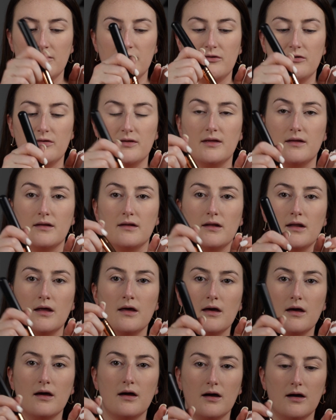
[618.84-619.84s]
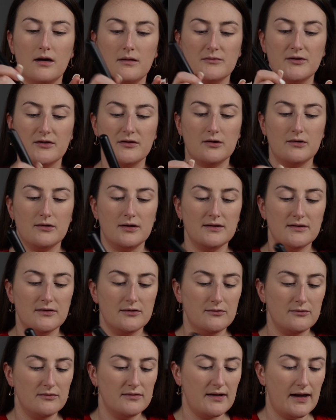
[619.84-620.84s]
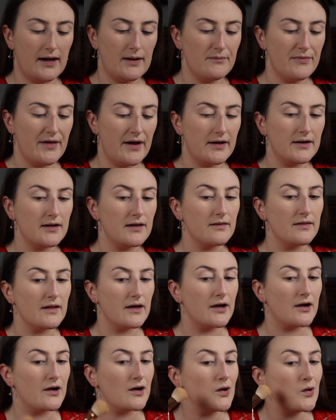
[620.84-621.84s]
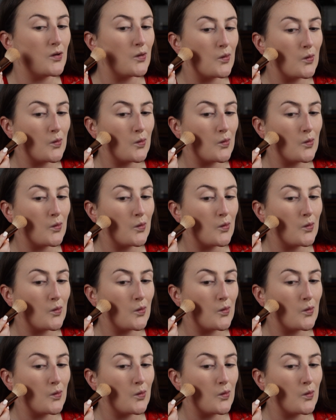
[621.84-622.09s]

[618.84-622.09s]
So then I'm just going to dab that in there